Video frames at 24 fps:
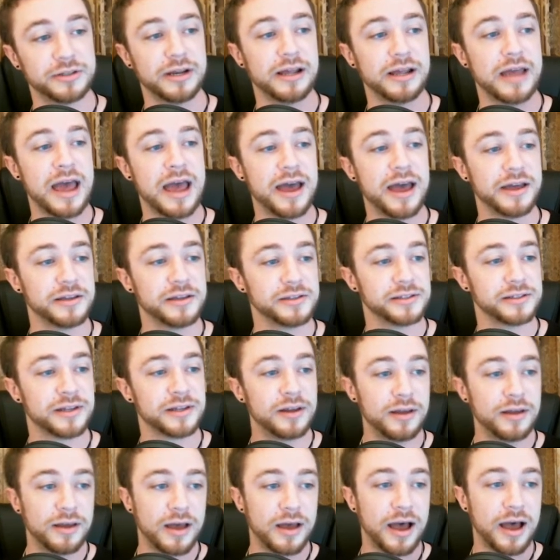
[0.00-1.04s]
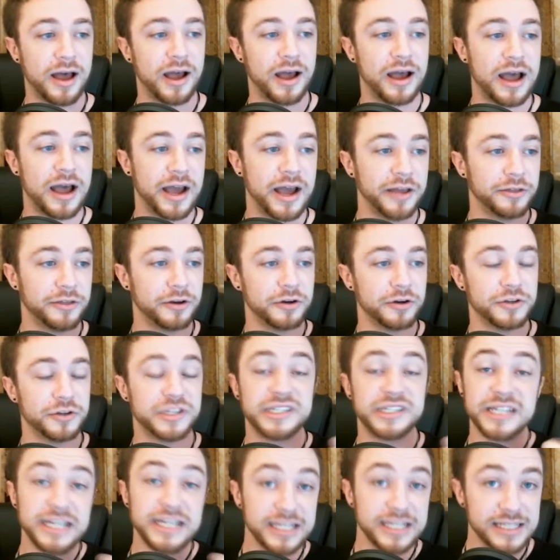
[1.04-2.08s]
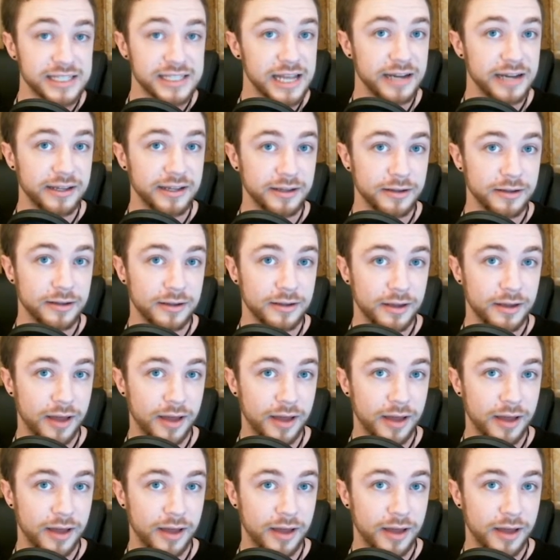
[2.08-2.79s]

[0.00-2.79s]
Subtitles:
Then it has either scene setting